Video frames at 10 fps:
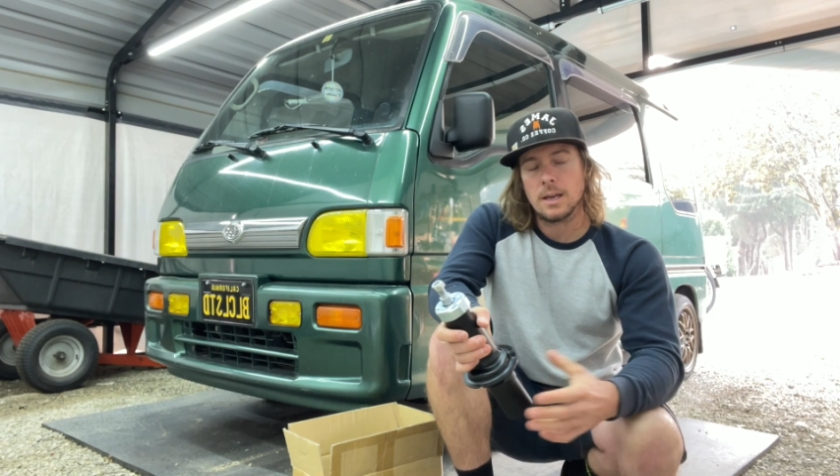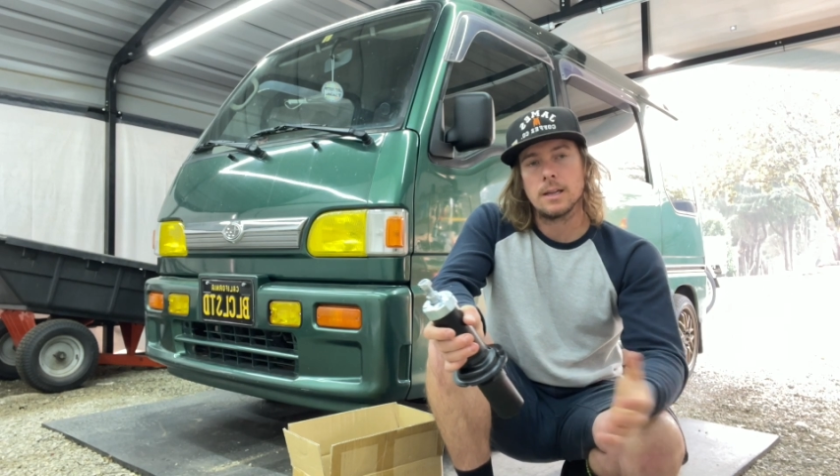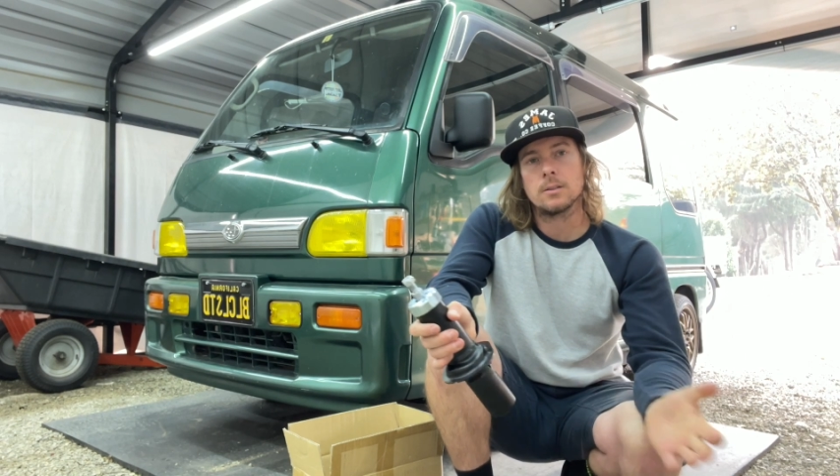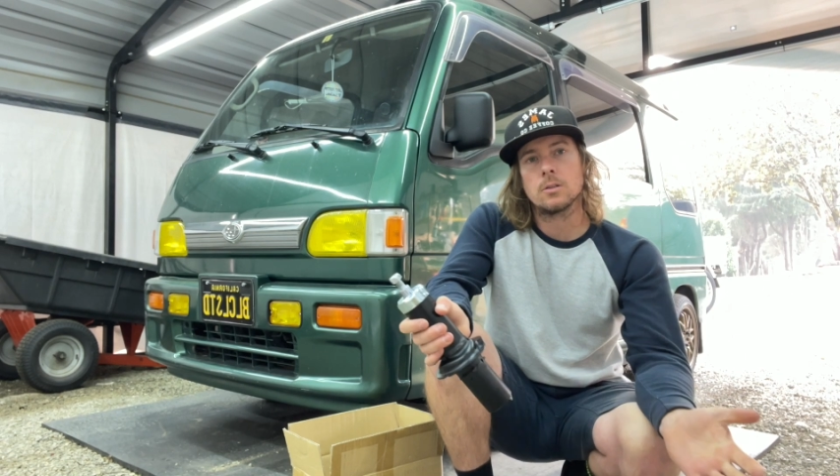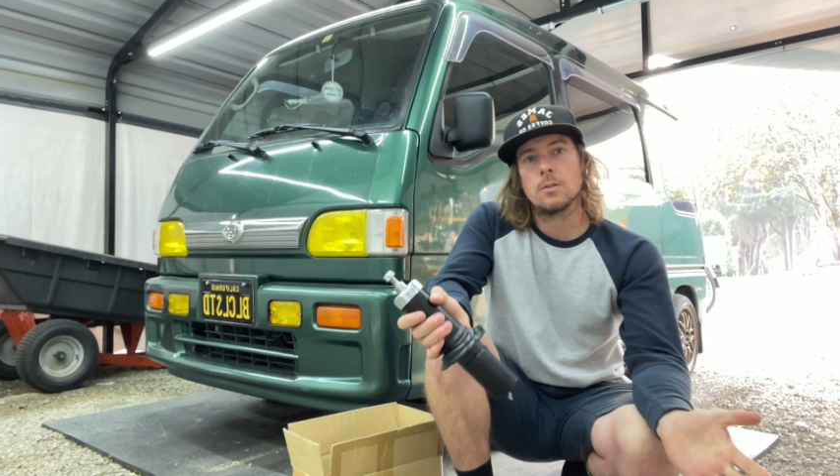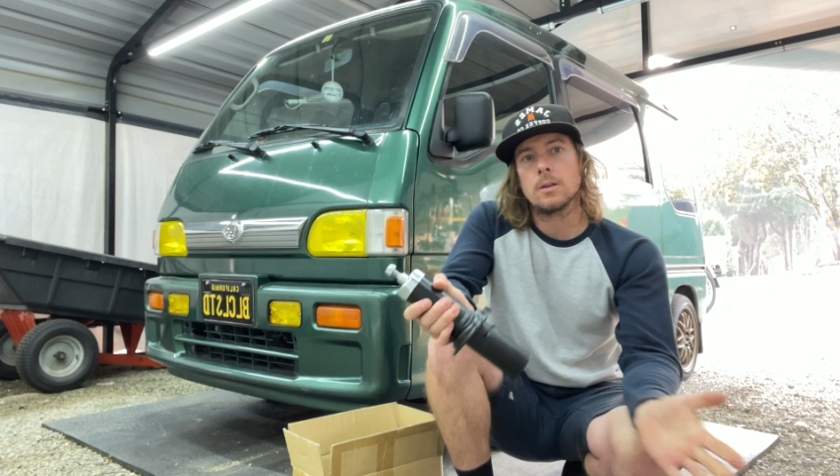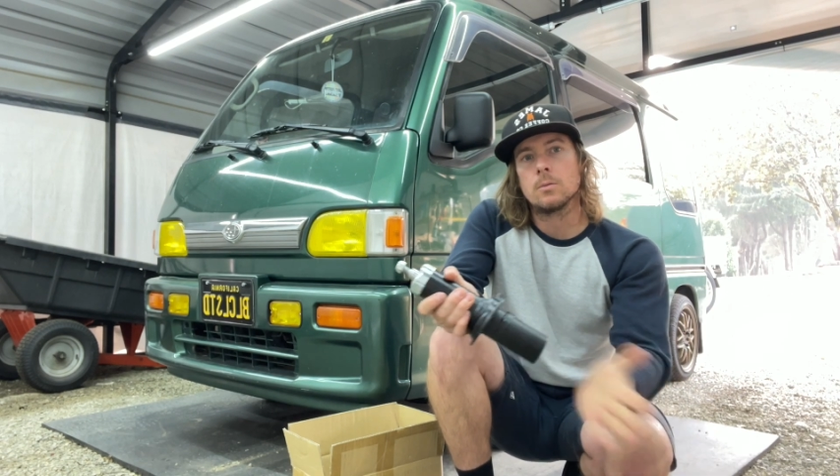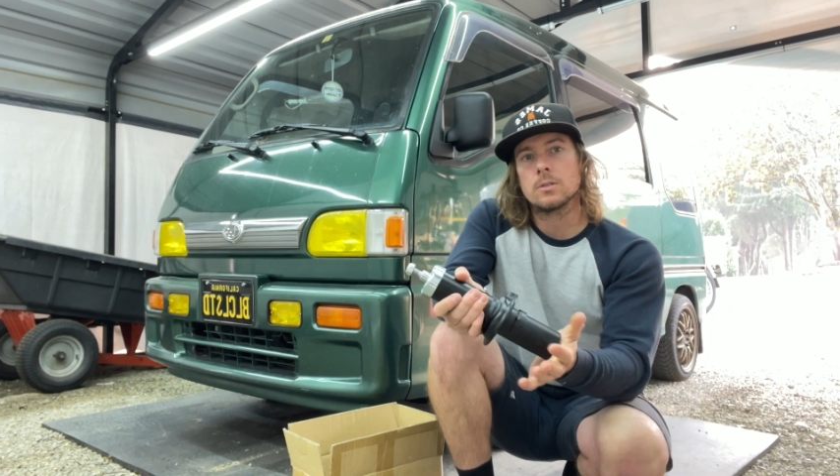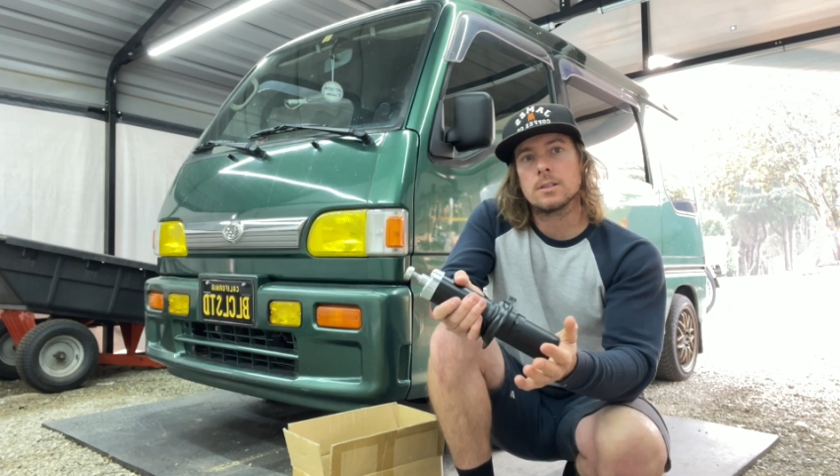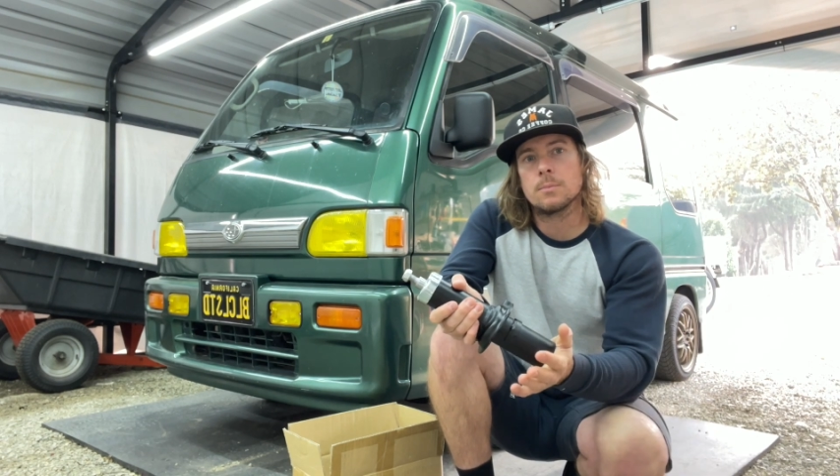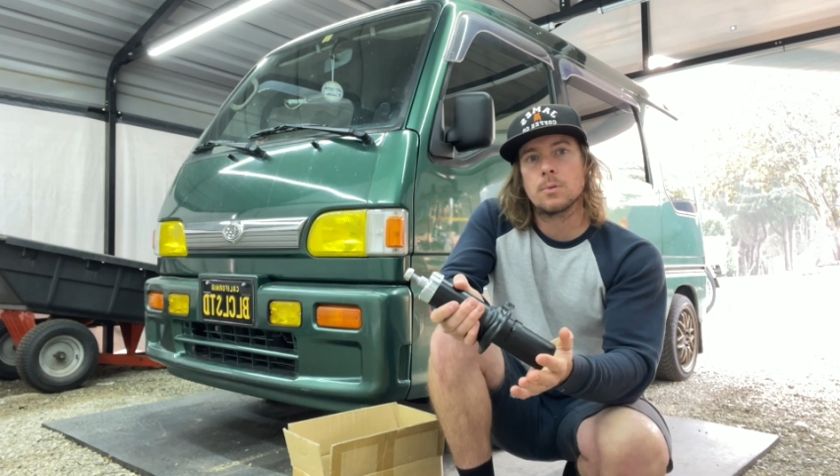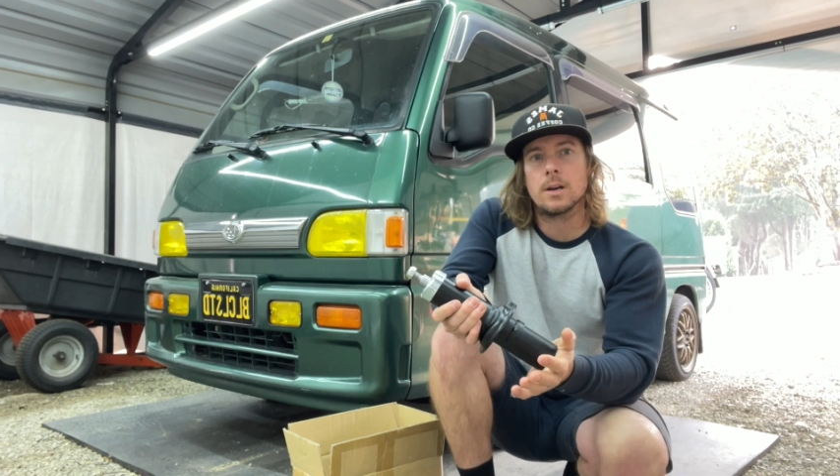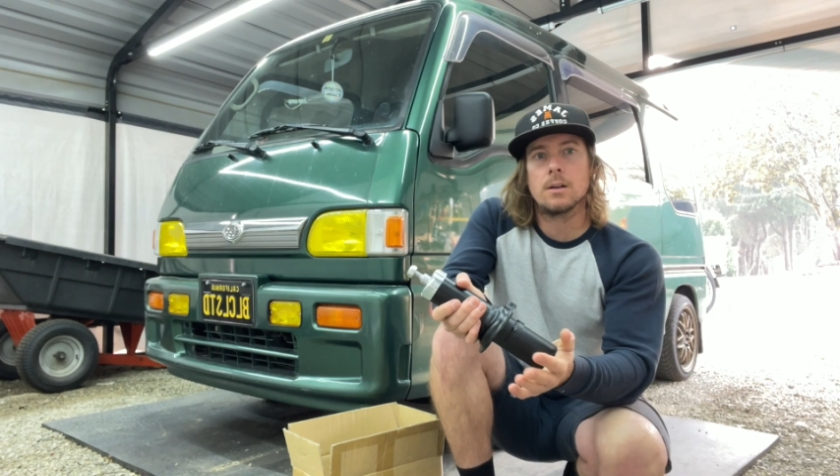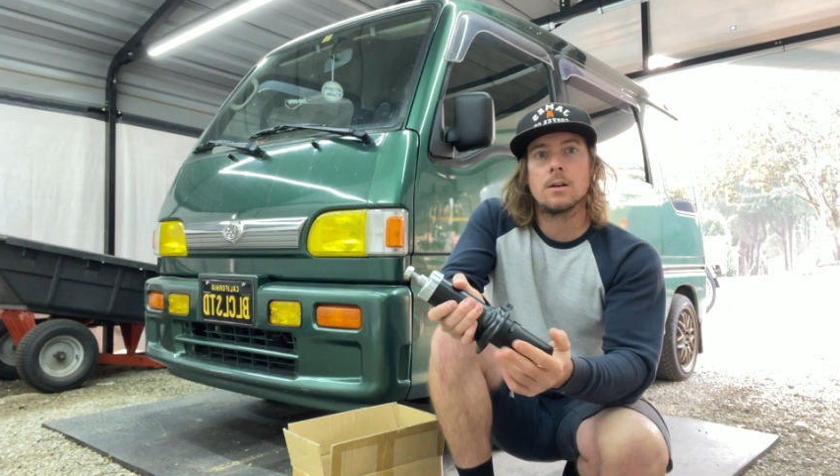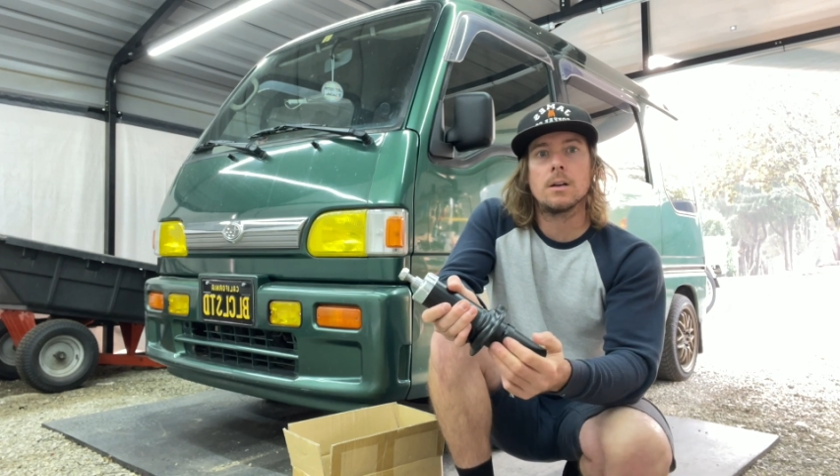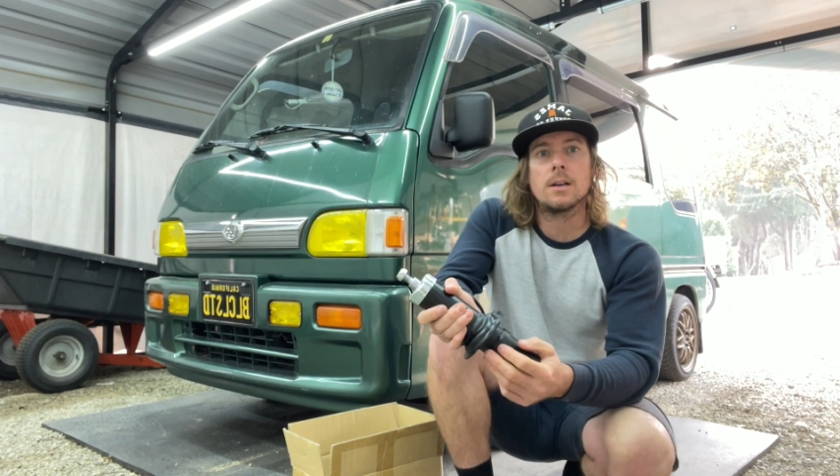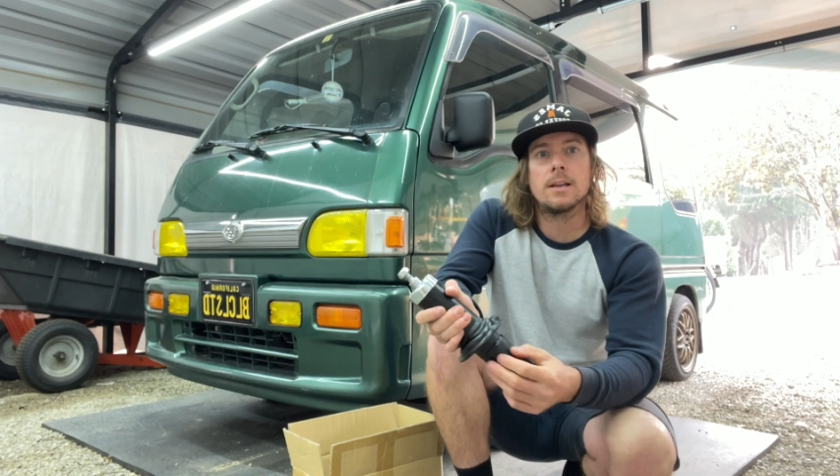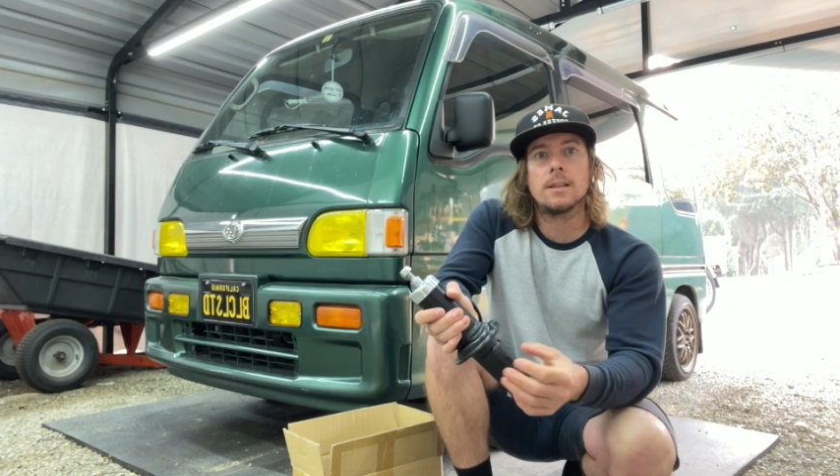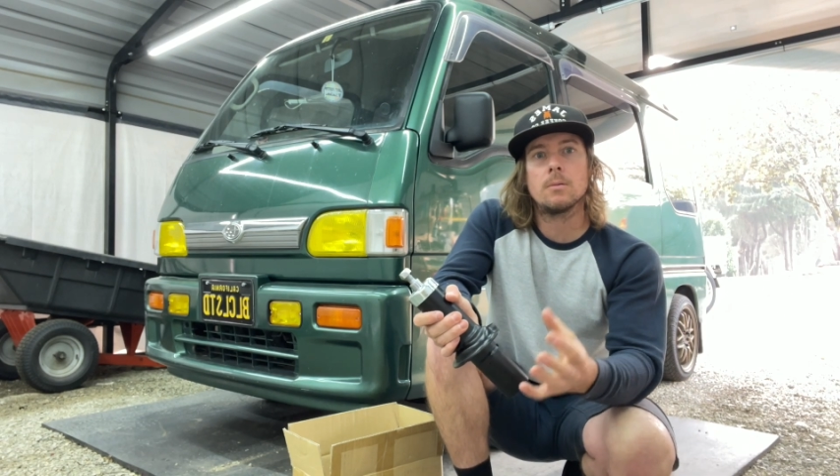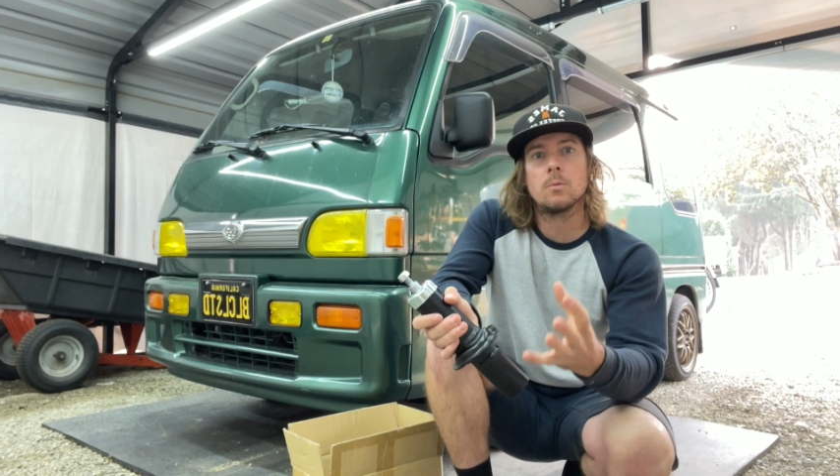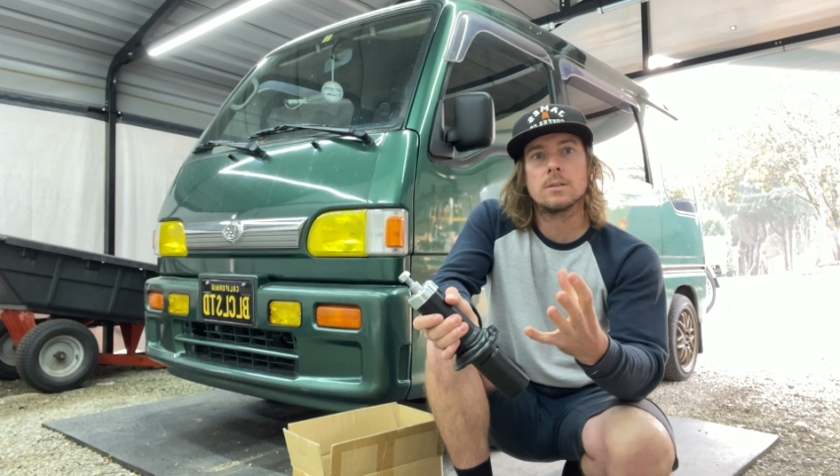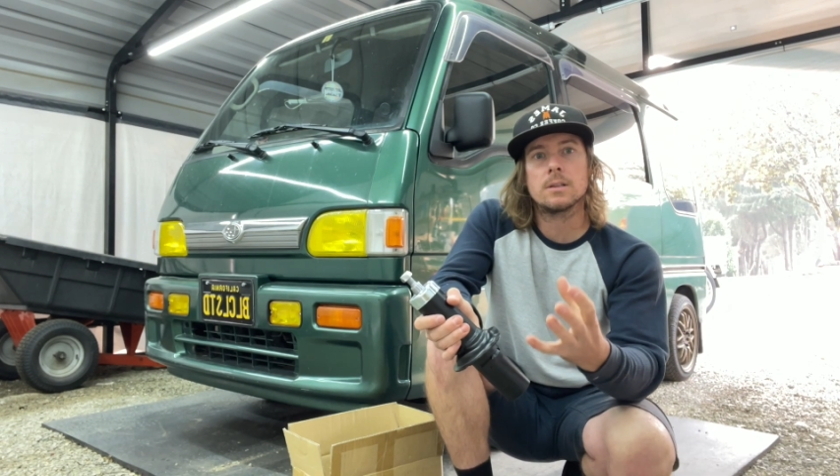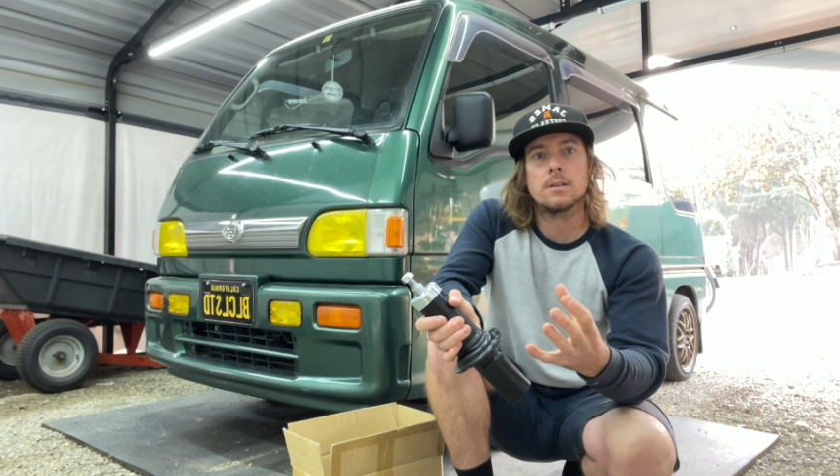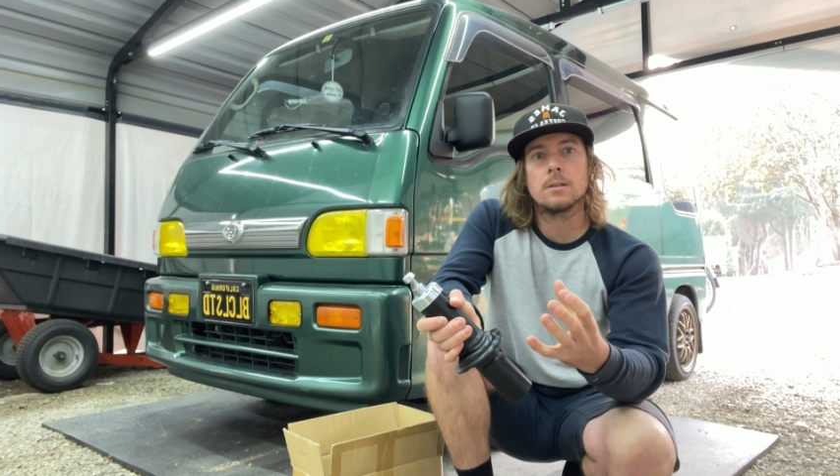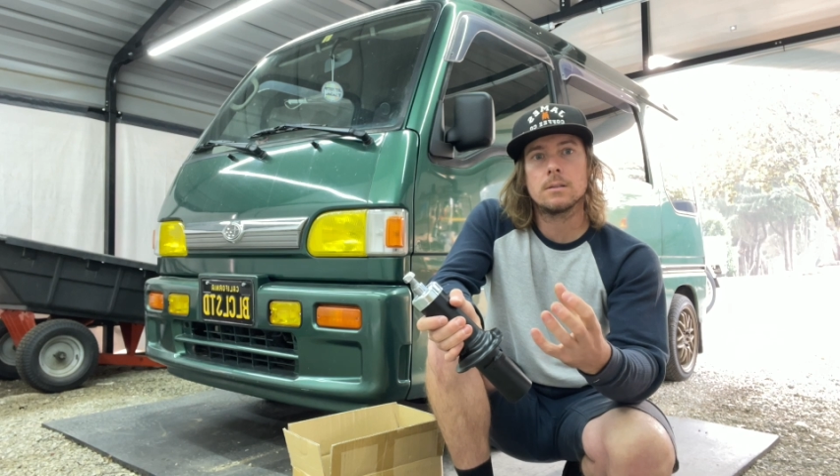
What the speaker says: and so they will slip right on, and then once it